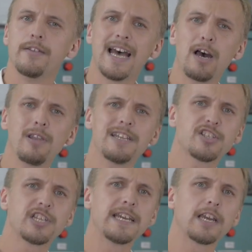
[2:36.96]
Now
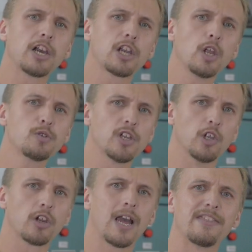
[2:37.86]
let's take a closer
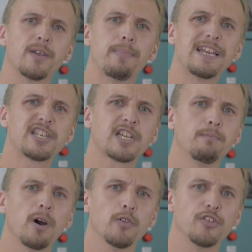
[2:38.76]
look at the basic
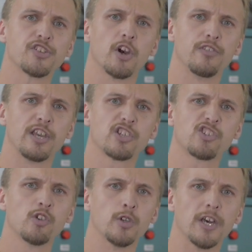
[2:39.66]
components of the
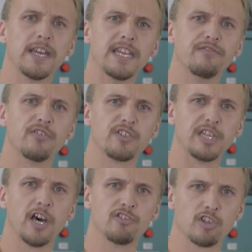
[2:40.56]
extruder
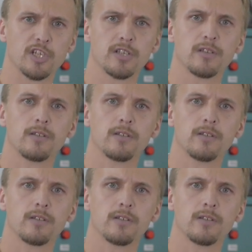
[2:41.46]
E1500.